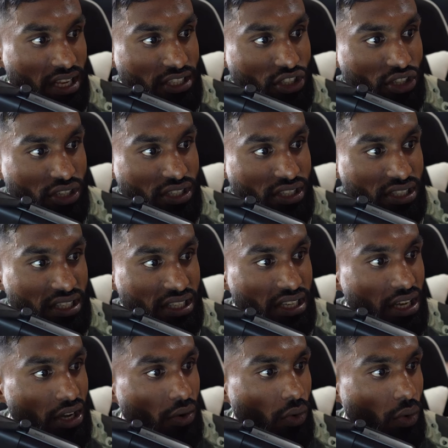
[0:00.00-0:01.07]
As you can see,
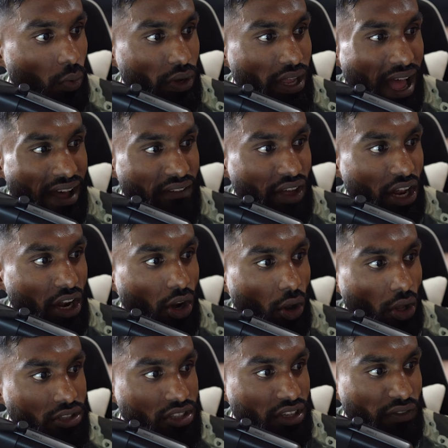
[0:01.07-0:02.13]
we have a
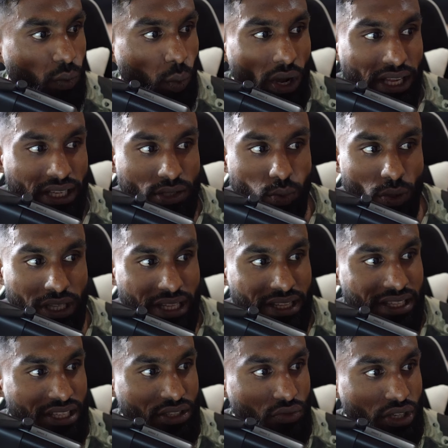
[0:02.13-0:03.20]
lot of wicks
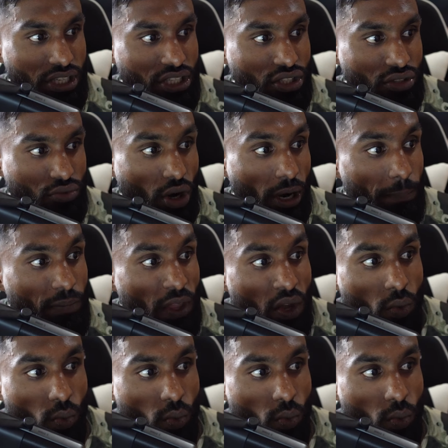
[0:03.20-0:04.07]
within this region, right?